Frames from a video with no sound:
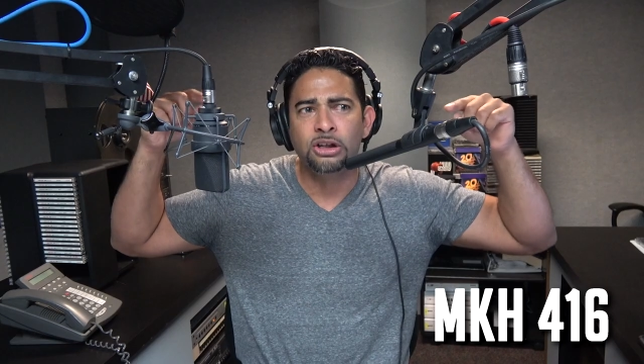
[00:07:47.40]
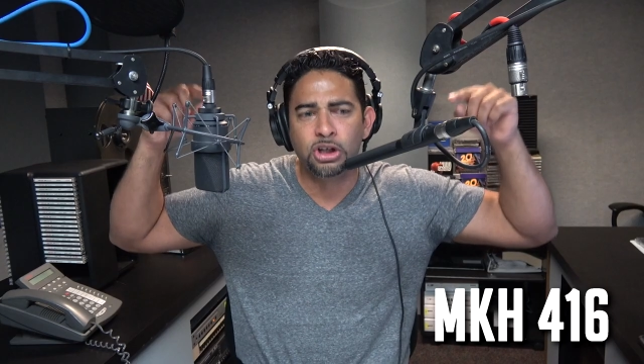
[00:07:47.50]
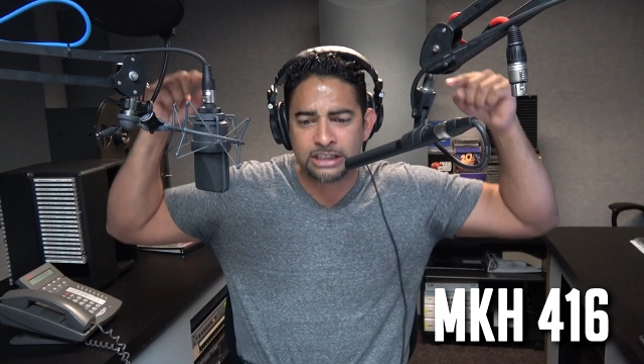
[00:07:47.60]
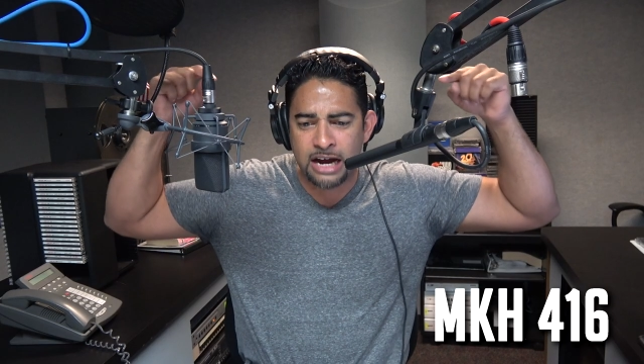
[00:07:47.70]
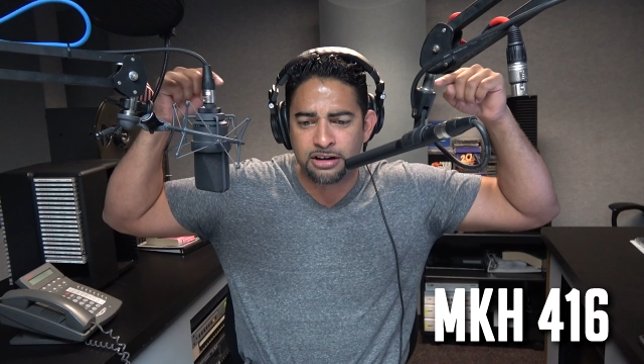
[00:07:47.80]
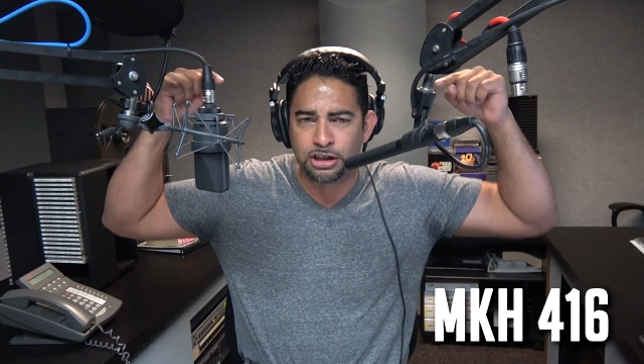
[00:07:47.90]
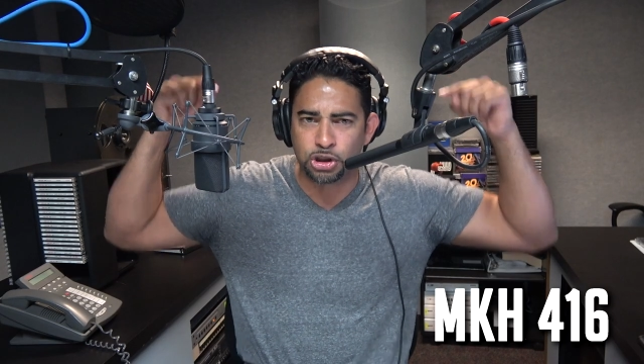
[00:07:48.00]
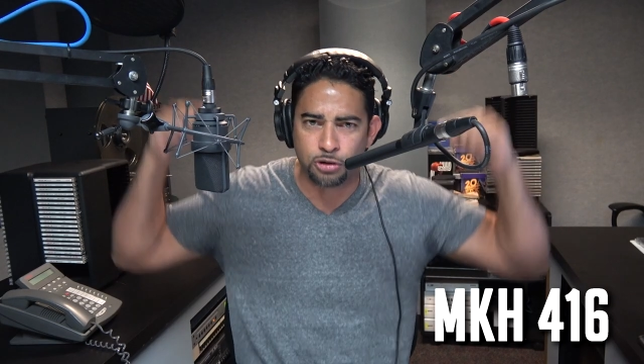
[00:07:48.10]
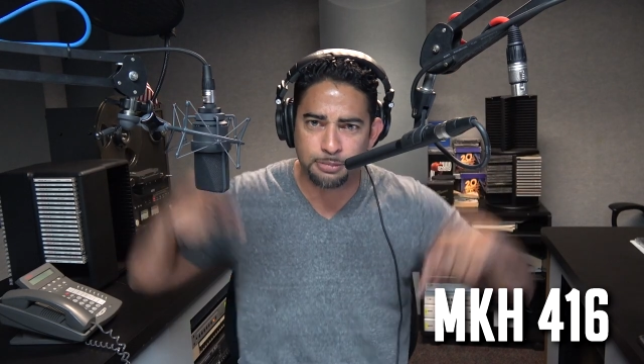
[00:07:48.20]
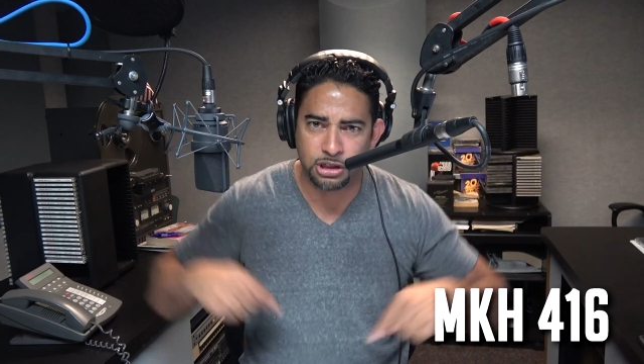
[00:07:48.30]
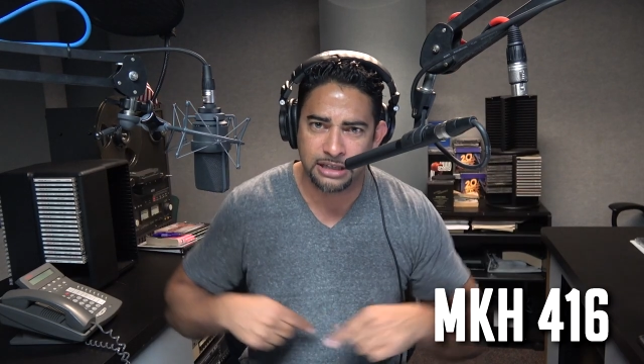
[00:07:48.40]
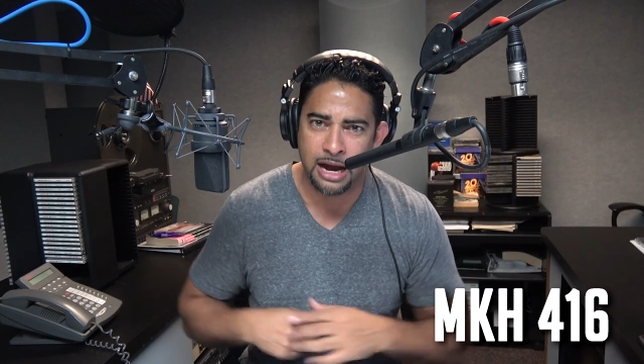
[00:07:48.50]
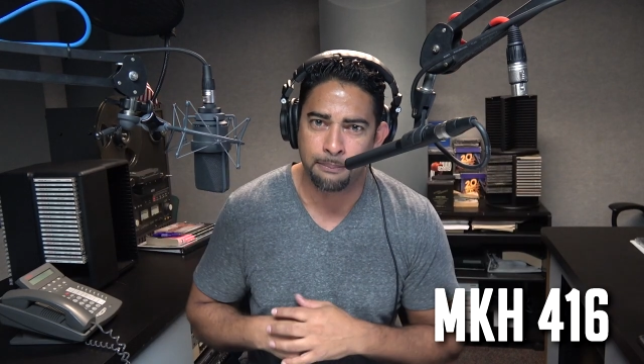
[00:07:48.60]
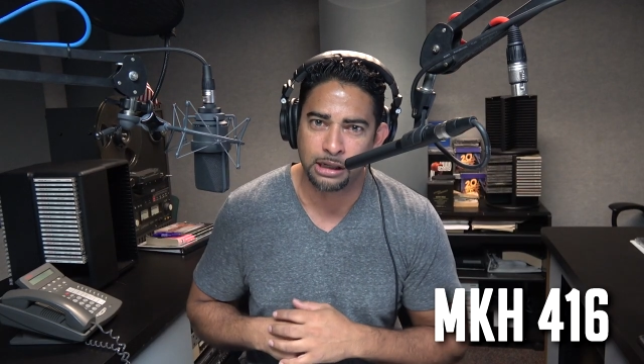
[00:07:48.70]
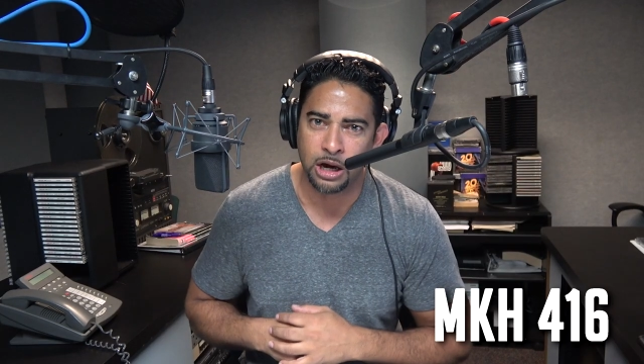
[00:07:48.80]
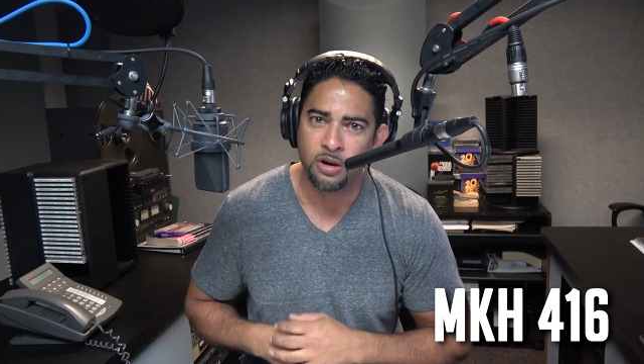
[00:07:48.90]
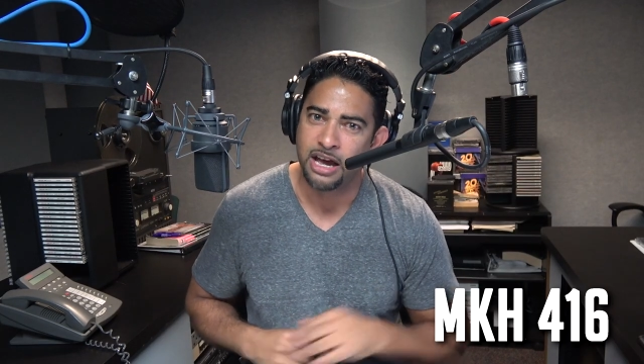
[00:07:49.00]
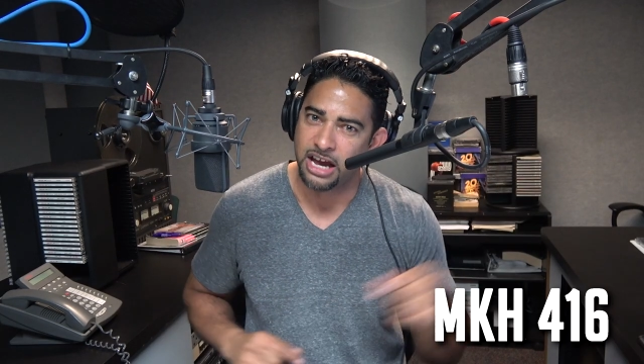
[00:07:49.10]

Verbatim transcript: and look down in the description down below